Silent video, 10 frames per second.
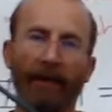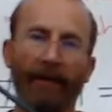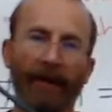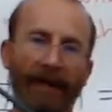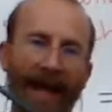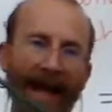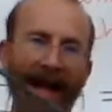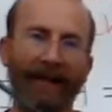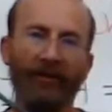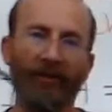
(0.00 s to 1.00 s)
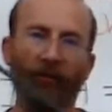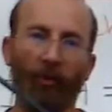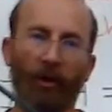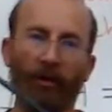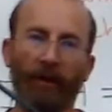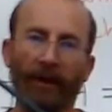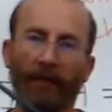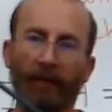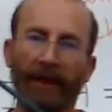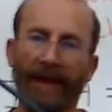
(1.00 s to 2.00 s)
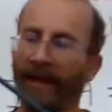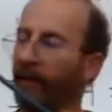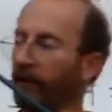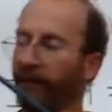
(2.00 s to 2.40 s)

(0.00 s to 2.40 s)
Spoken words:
going to then add some more mechanical